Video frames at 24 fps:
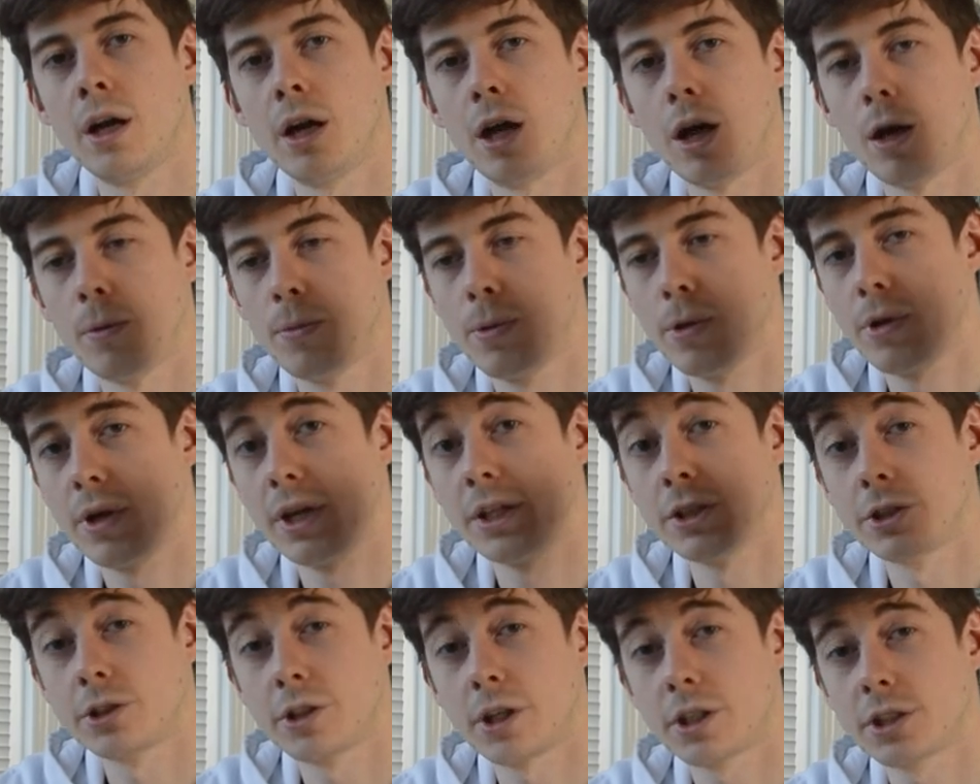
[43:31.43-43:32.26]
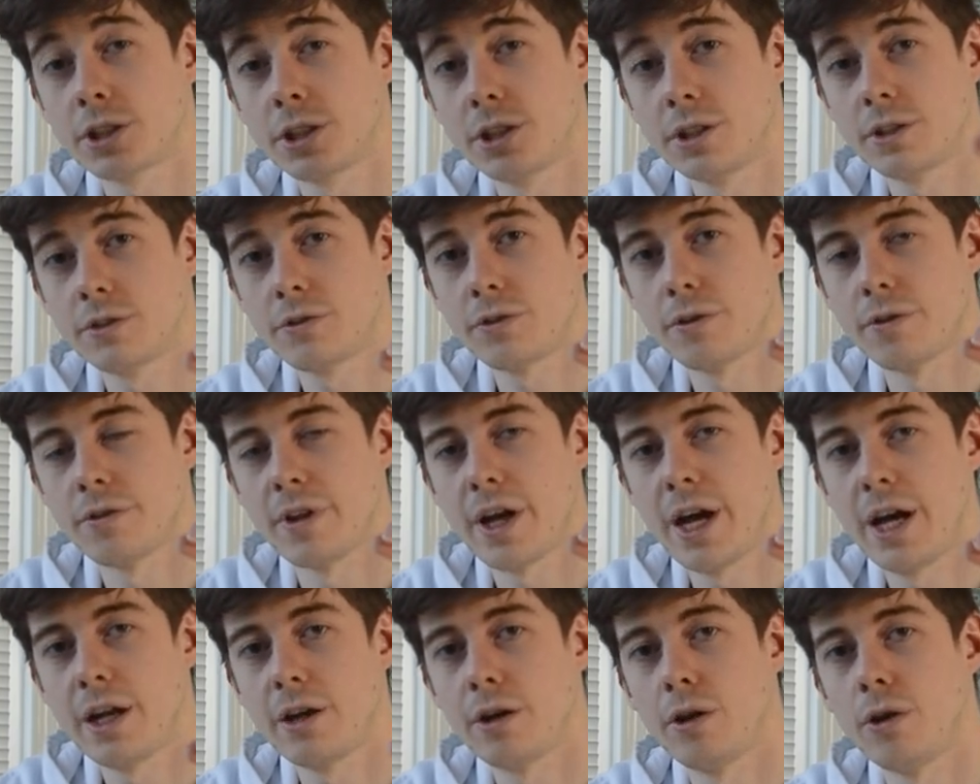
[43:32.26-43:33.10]
I'll put instructions for
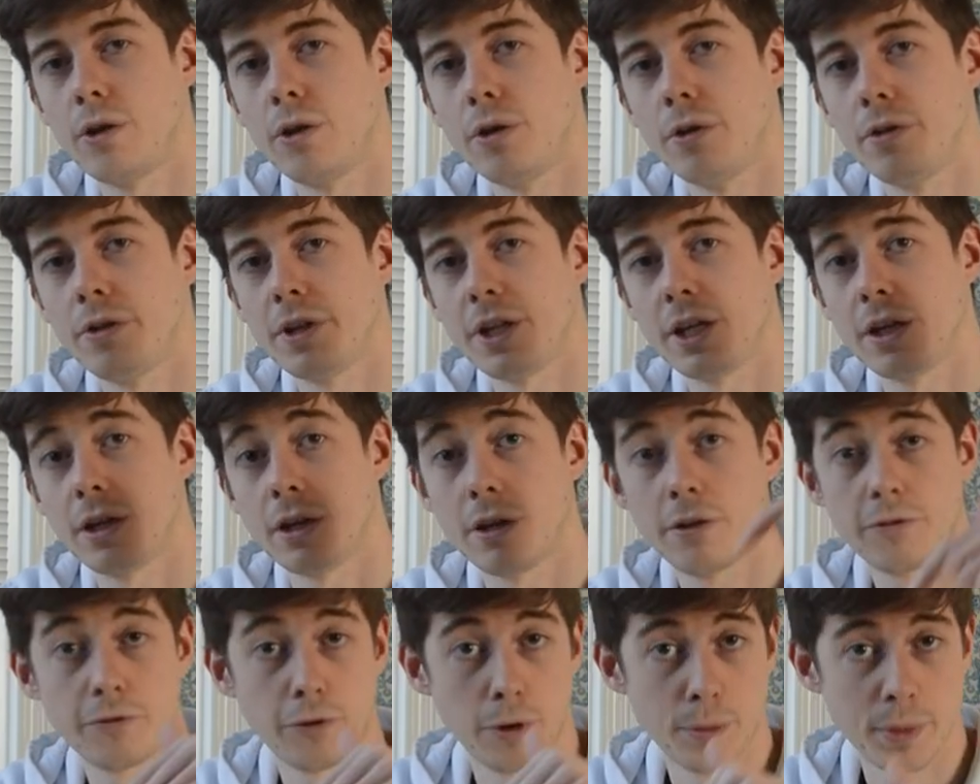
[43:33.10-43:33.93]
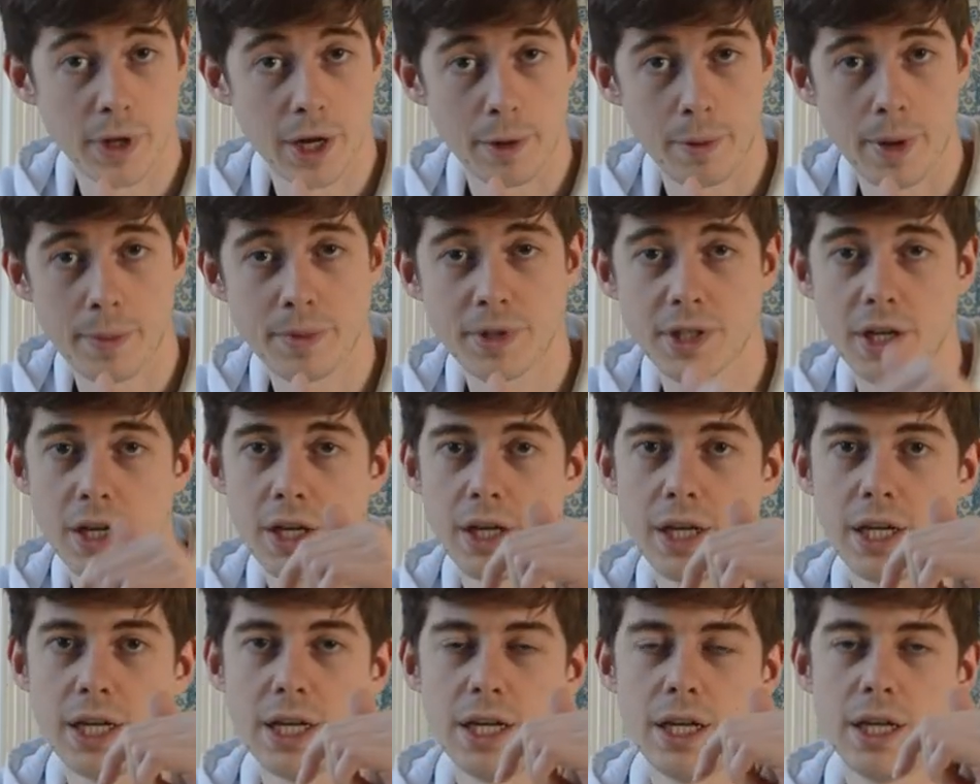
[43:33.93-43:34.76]
that on the Formulair
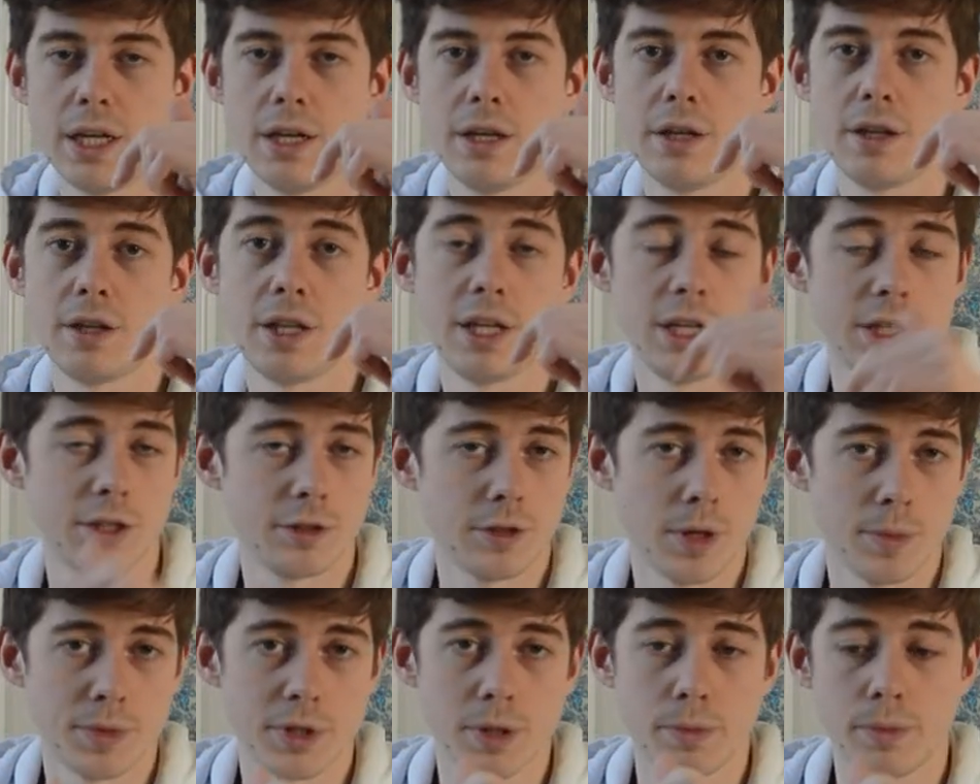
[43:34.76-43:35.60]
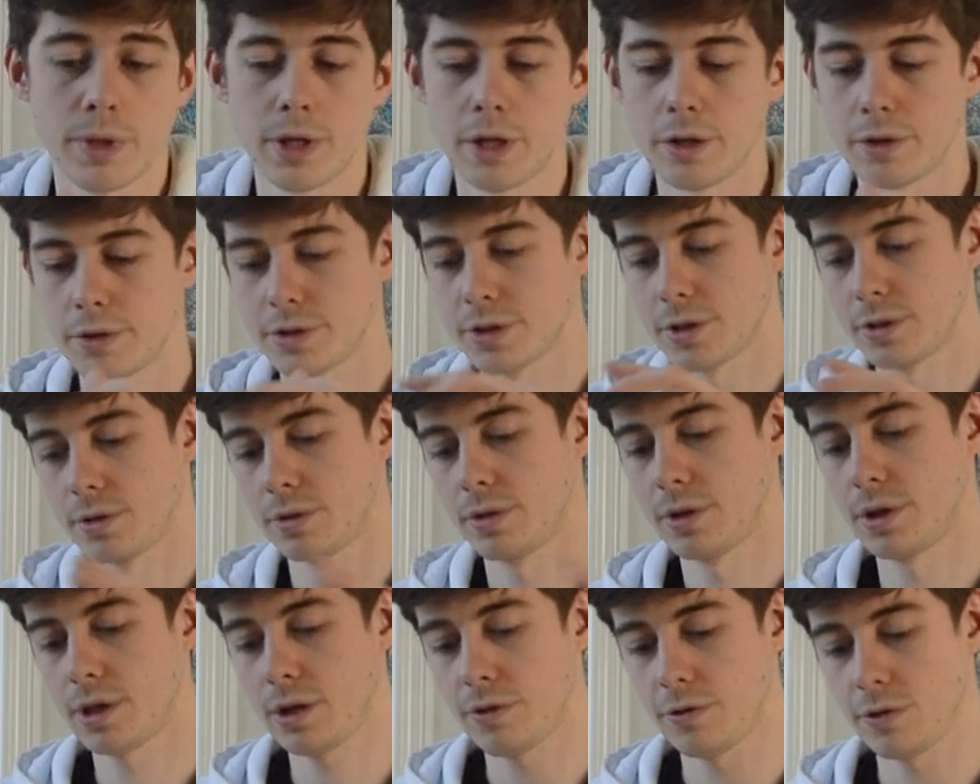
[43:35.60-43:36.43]
website in the description below.
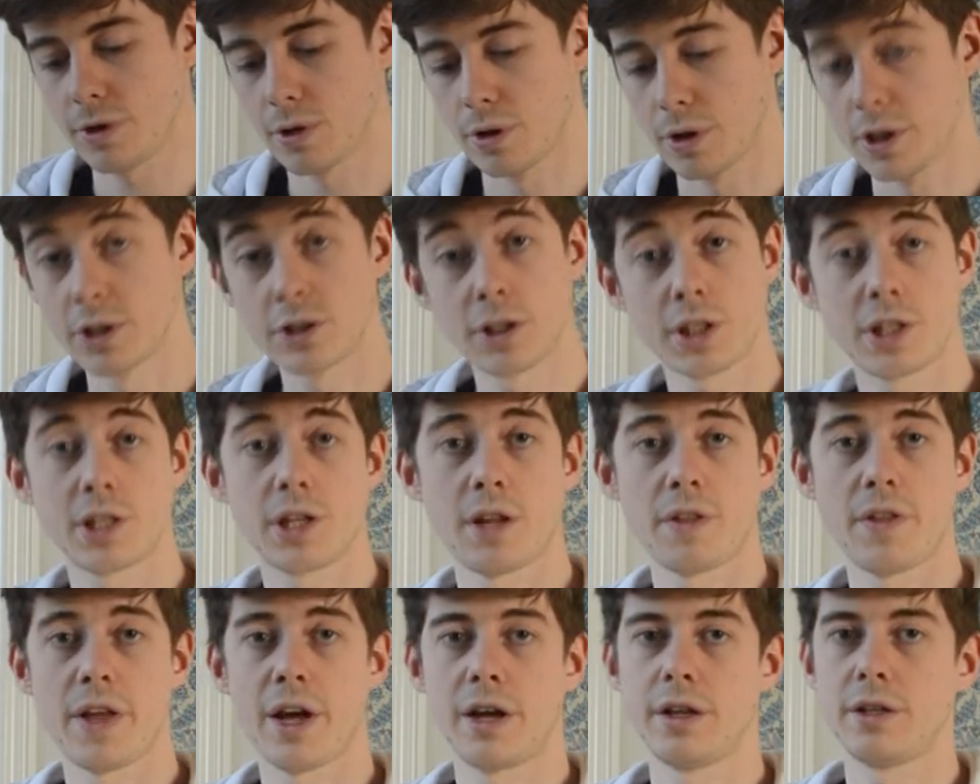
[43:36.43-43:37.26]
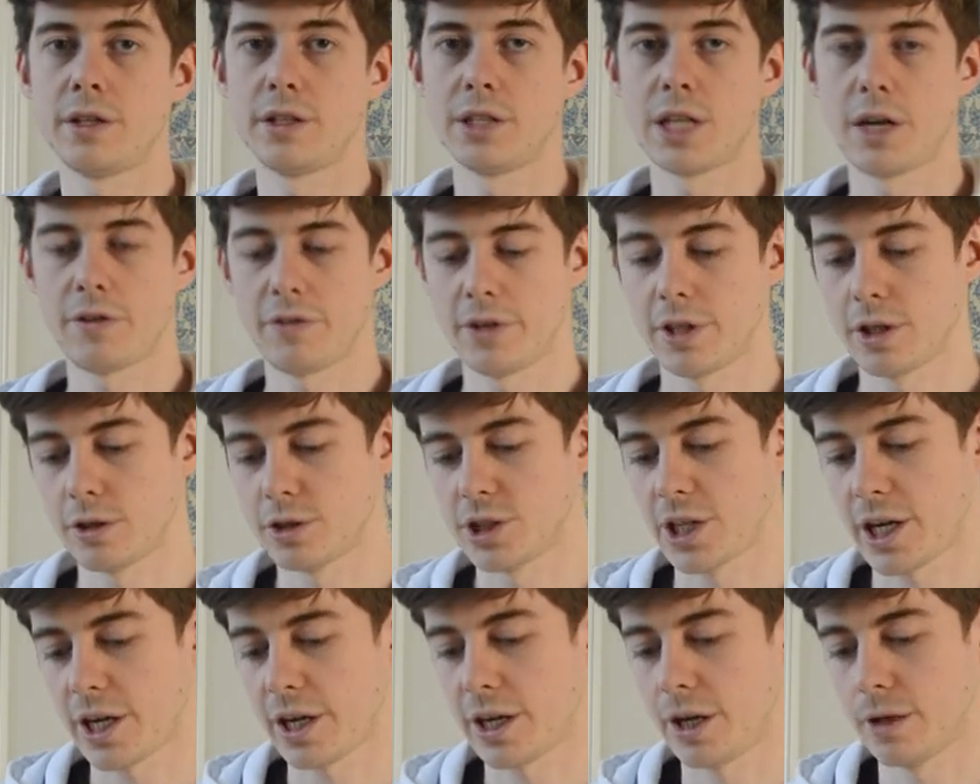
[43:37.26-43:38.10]
So if you're interested in that, definitely go
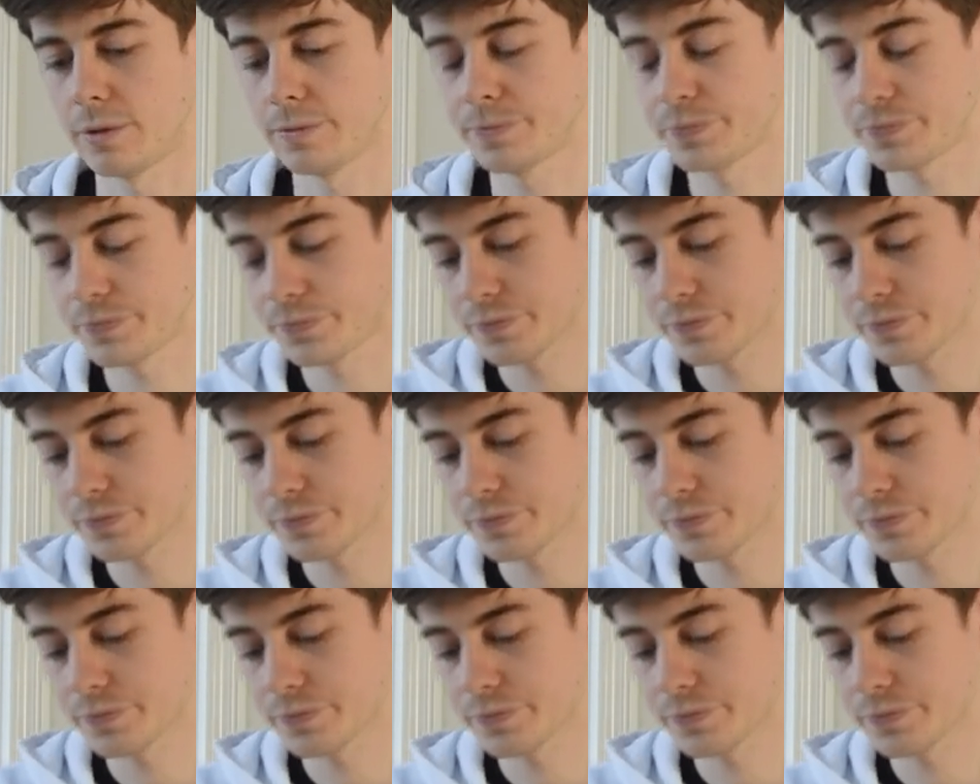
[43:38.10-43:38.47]
check it out.